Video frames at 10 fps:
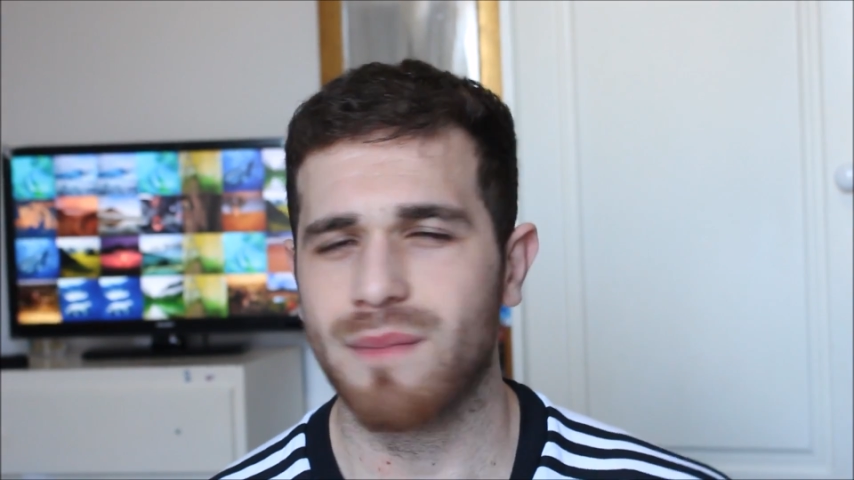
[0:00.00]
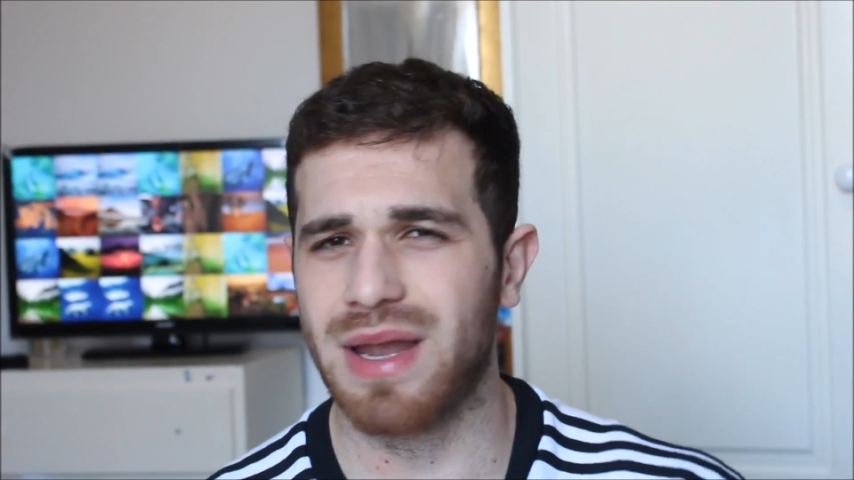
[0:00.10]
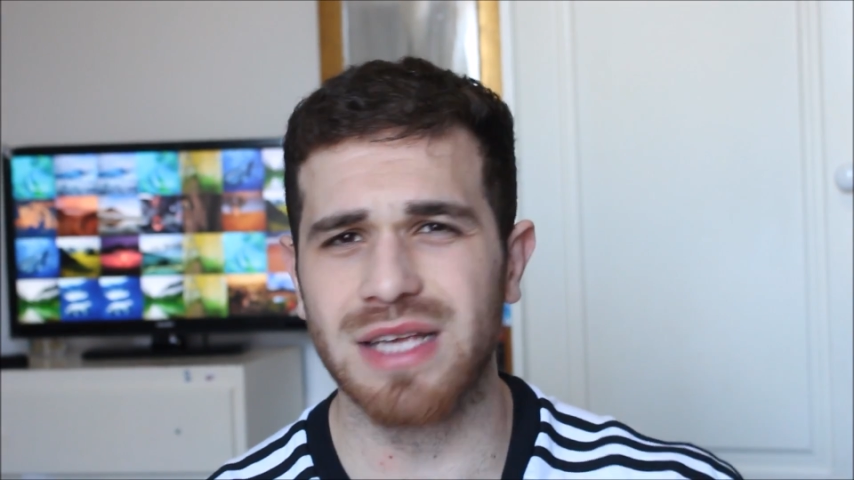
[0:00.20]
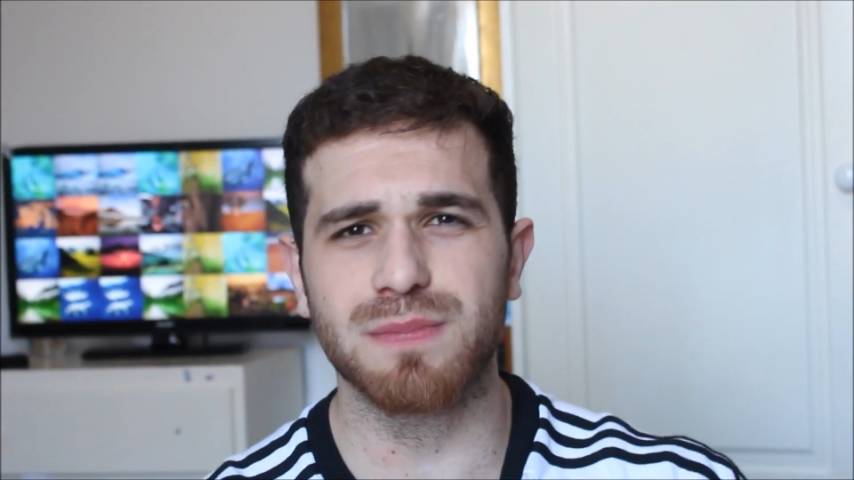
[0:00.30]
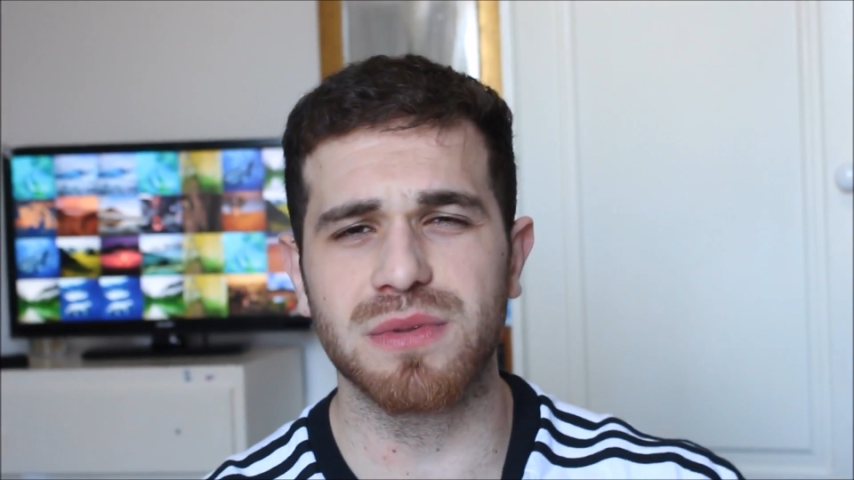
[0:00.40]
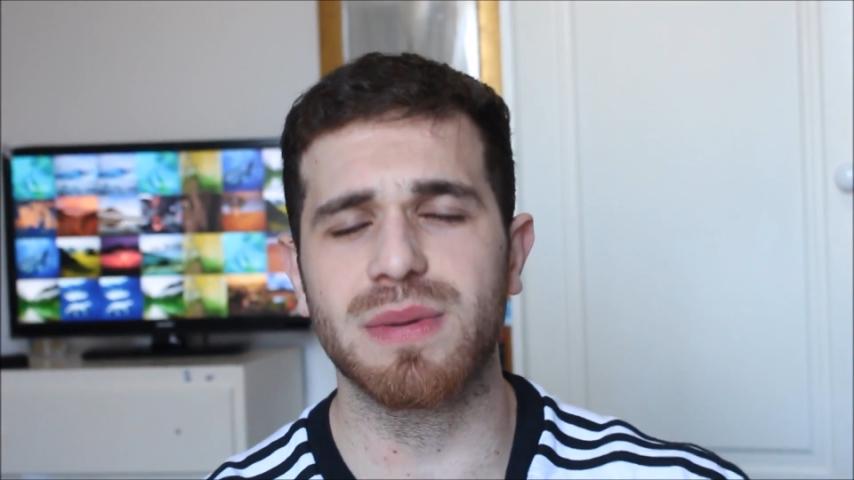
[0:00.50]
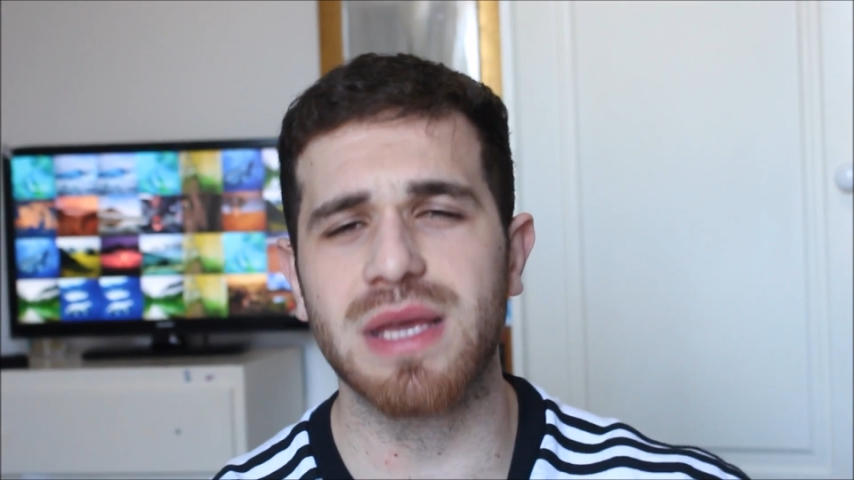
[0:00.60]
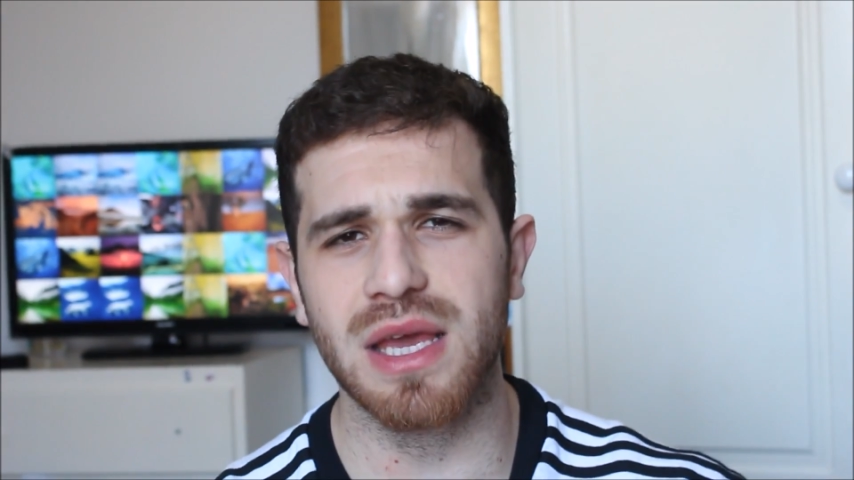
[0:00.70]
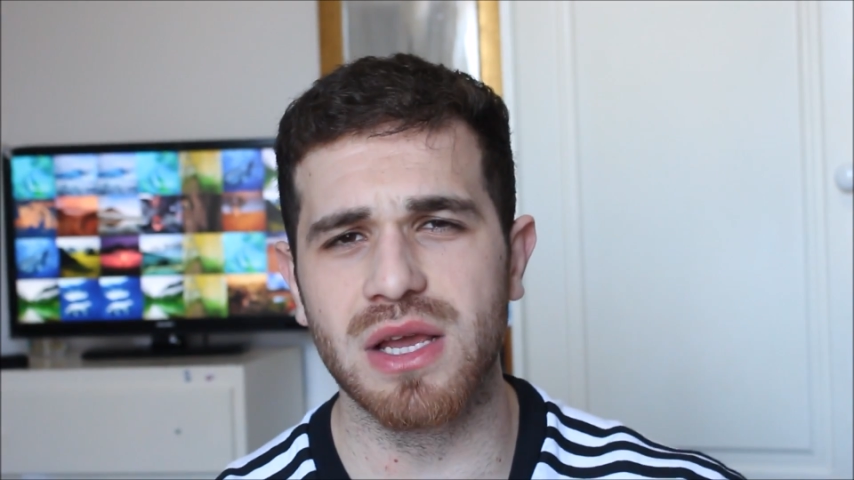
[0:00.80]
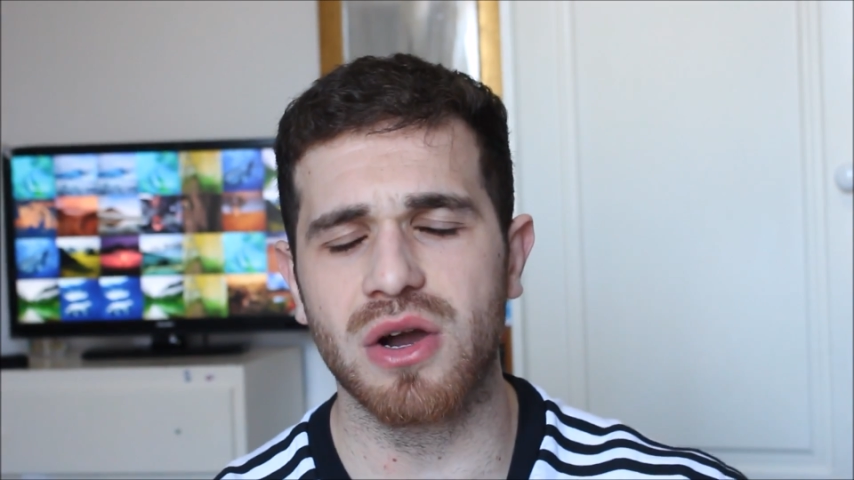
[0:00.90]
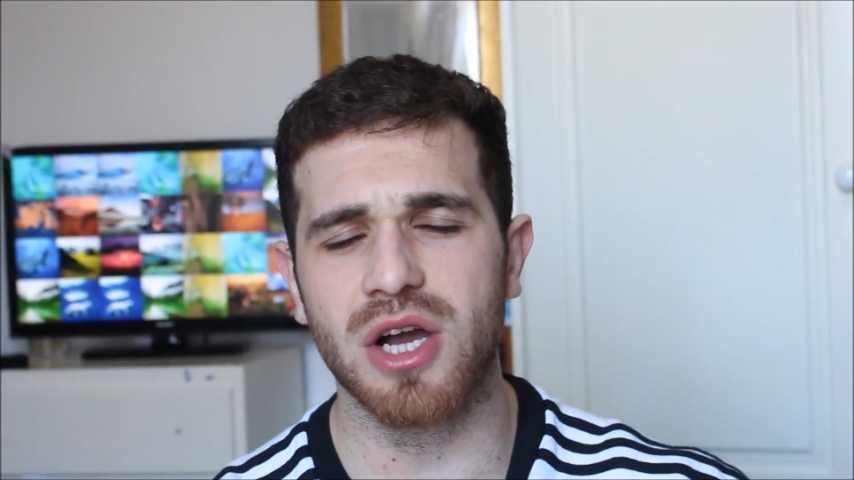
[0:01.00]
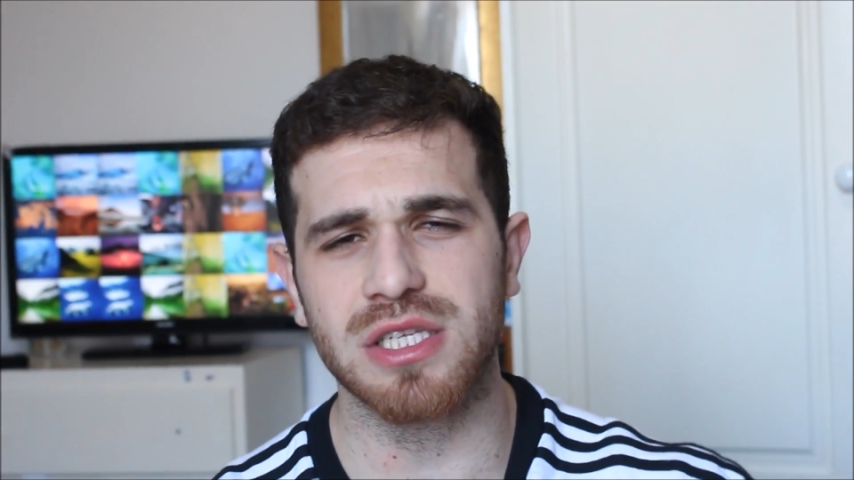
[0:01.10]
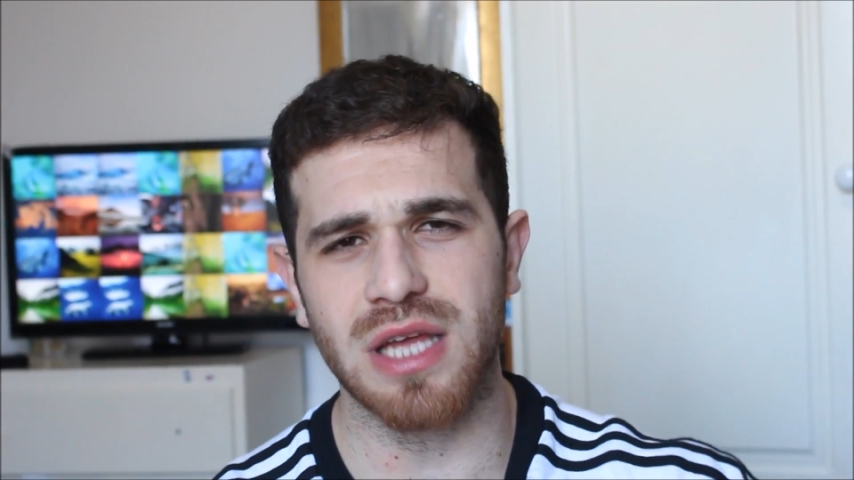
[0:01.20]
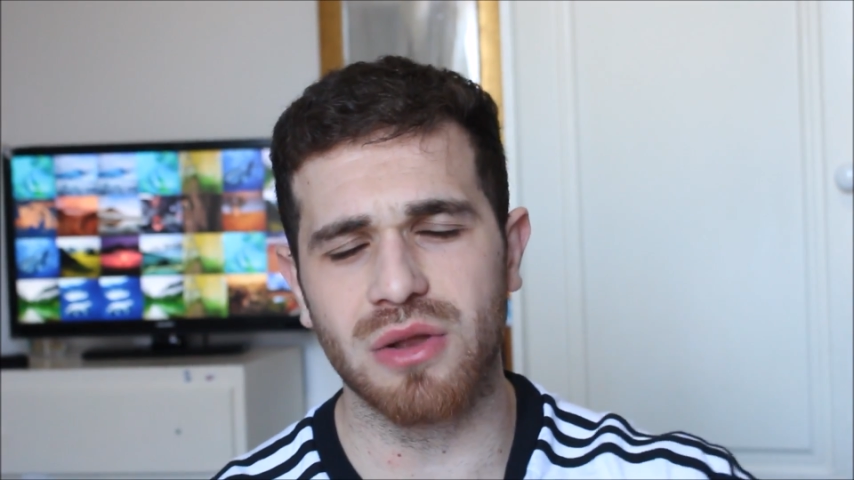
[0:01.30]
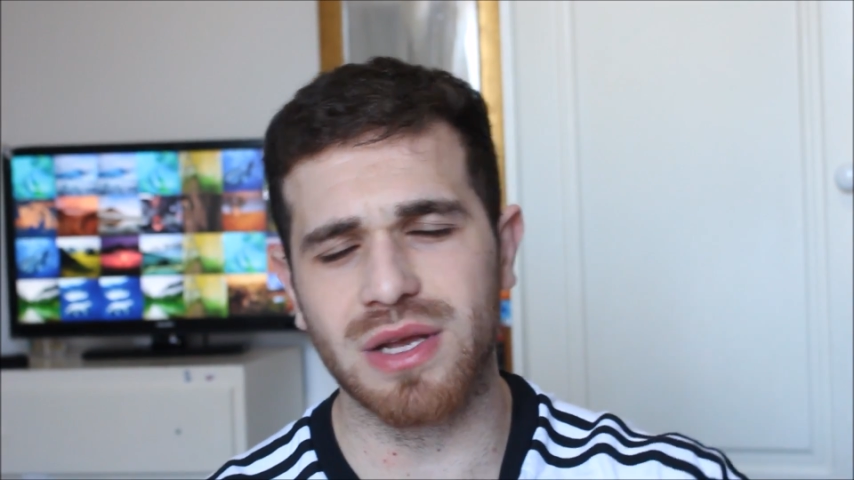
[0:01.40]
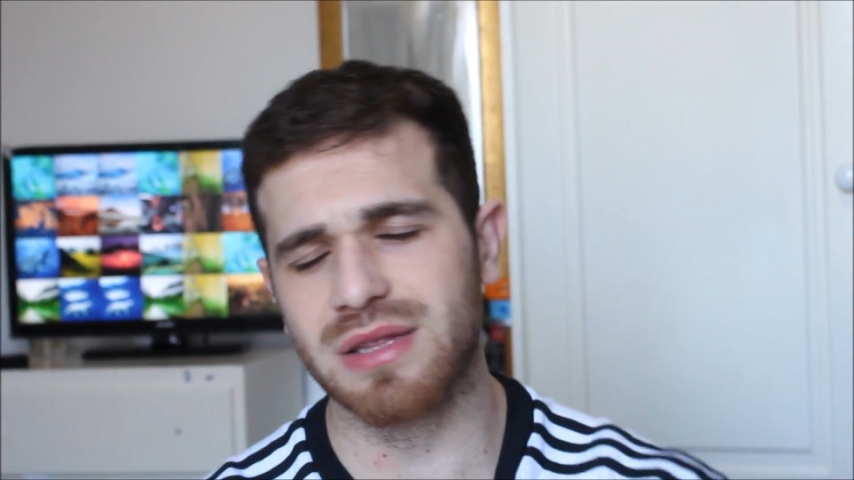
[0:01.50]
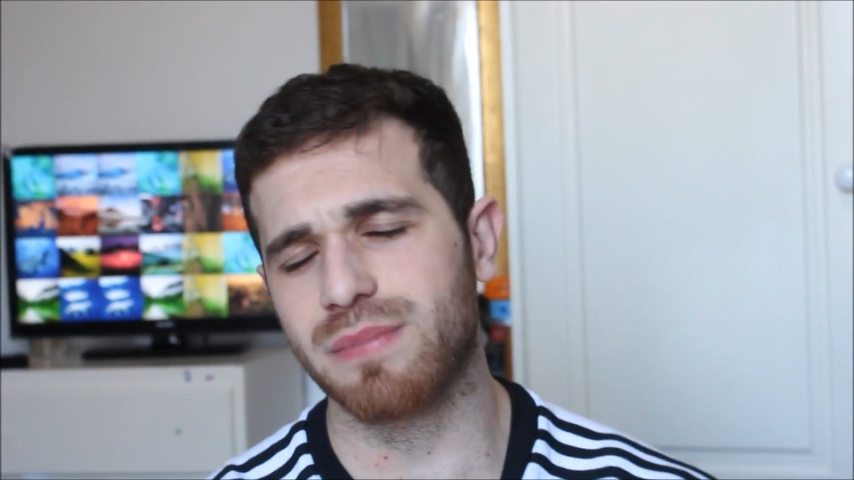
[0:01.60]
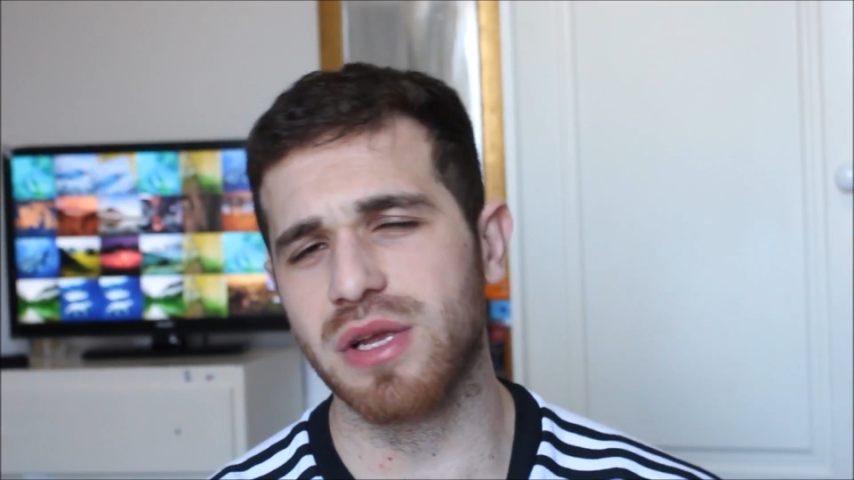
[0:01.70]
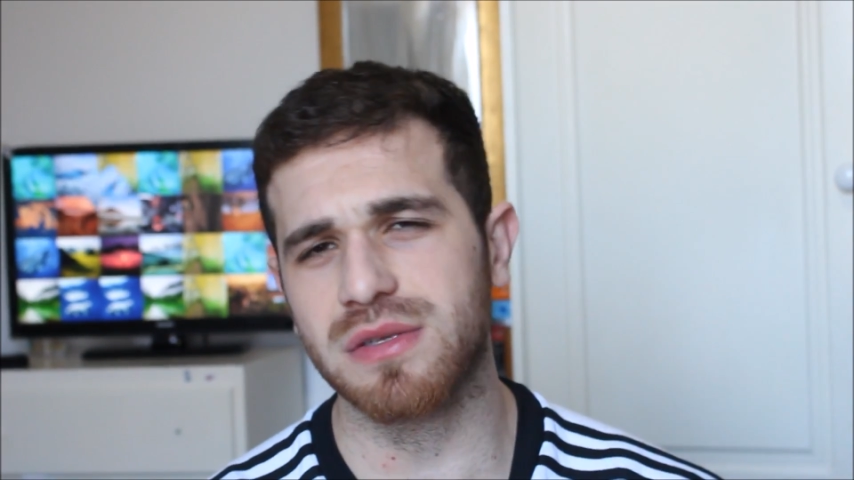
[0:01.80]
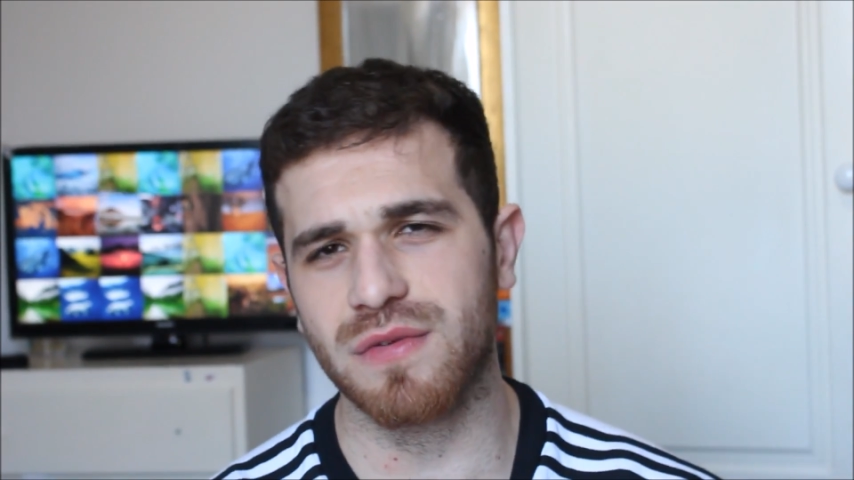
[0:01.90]
But let's begin guys and look at the
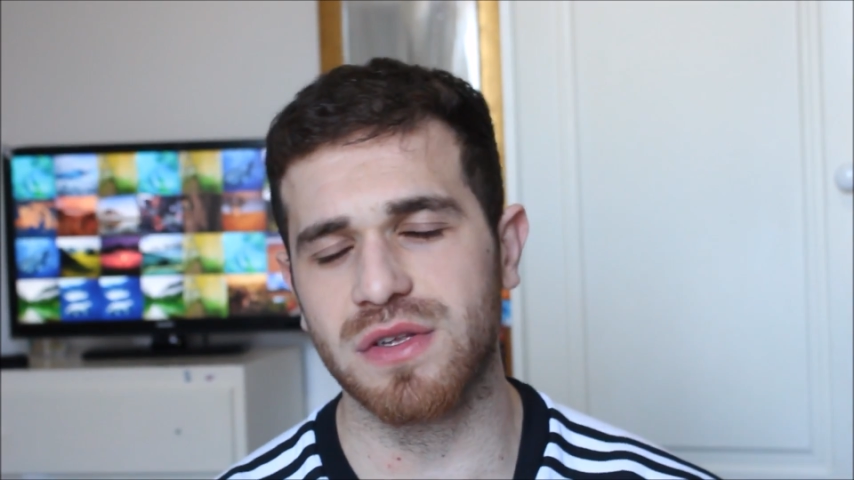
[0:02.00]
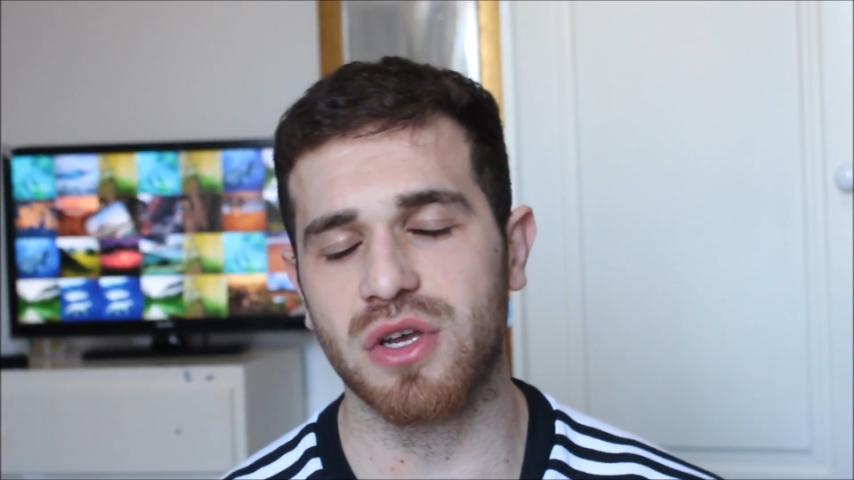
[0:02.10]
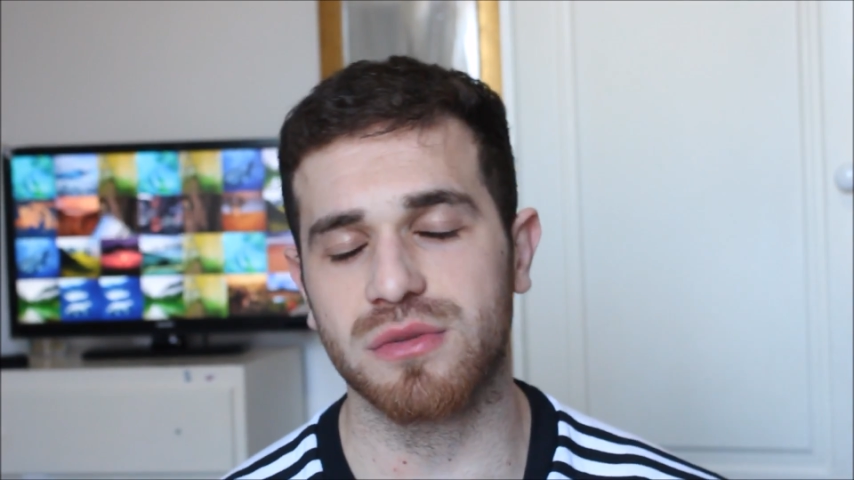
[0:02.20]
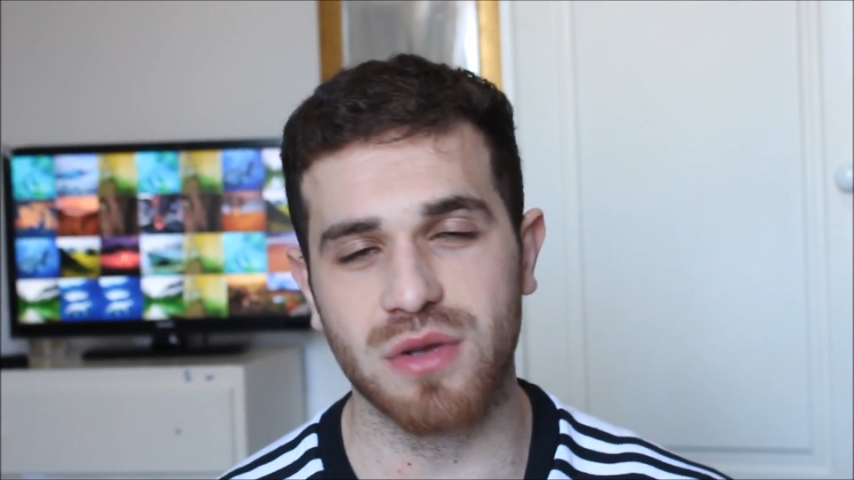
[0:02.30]
previous videos,